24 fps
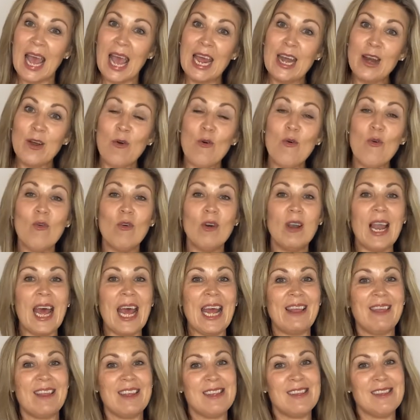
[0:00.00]
And all
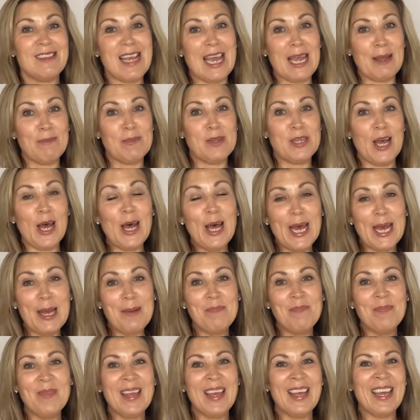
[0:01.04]
at the same
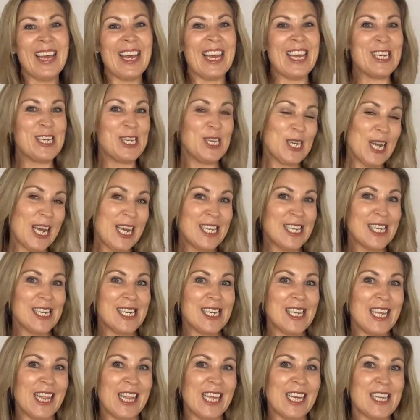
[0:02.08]
time, adjacent
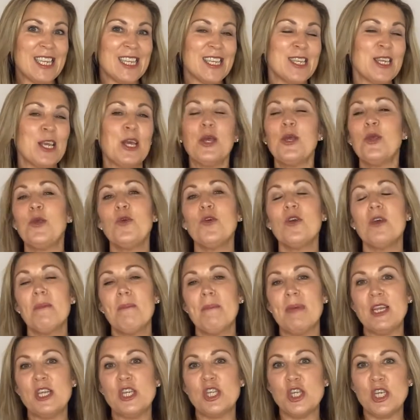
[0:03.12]
to this, you can
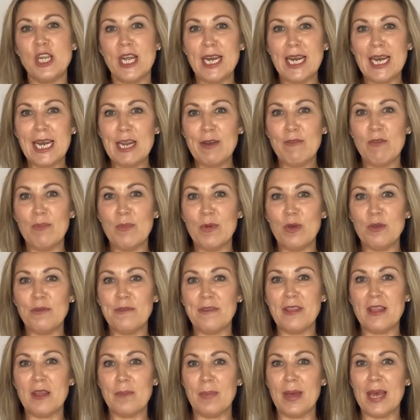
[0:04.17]
be gently
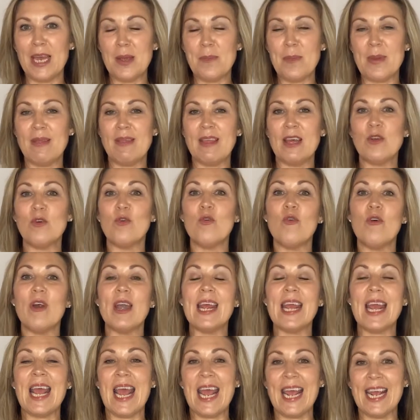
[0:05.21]
removing the pigment that
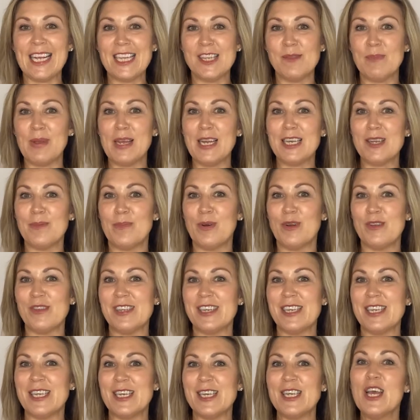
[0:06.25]
already has been
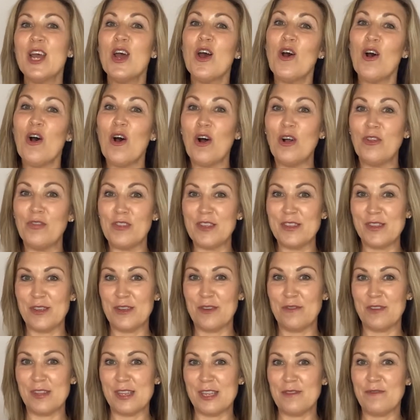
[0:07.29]
deposited on the
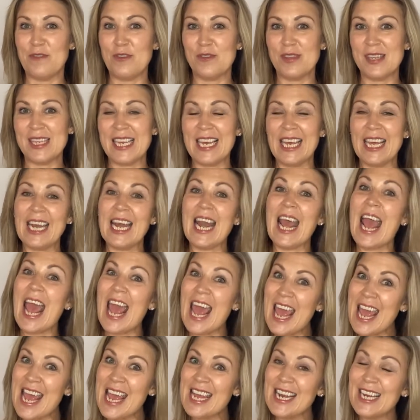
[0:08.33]
surface of your skin.
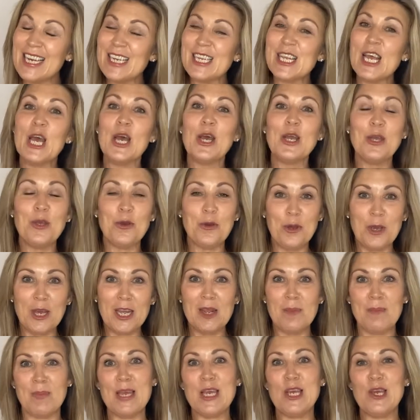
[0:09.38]
And you're
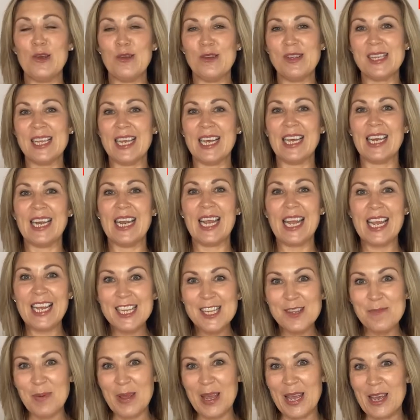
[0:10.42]
going to be using an
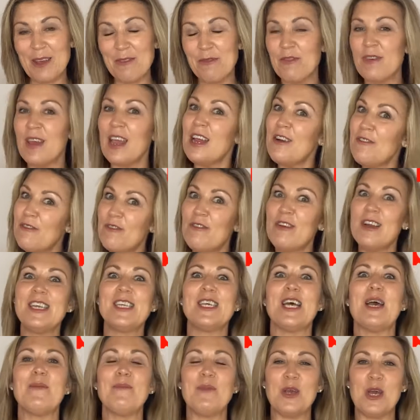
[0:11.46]
SPF every
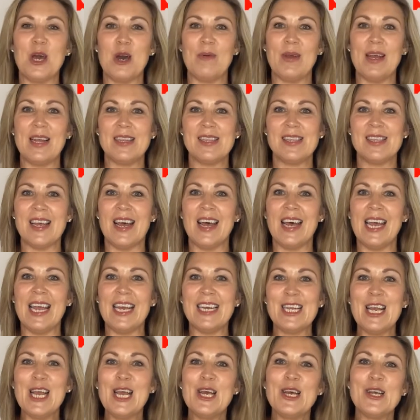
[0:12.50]
time you go
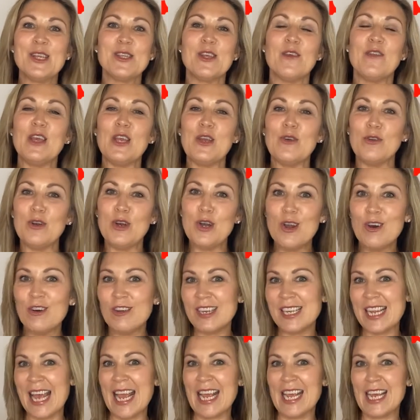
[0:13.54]
outside so that you're
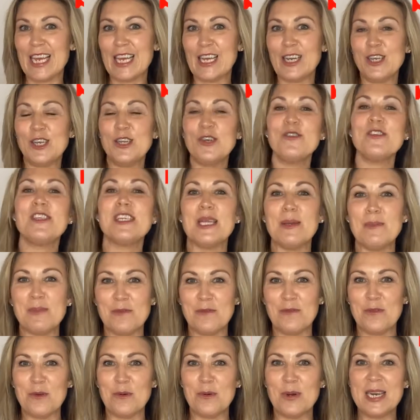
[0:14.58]
not taking 2 steps
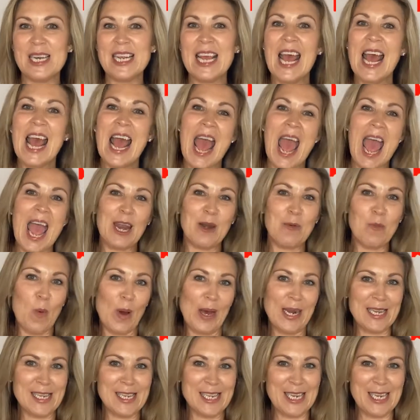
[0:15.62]
forward and 1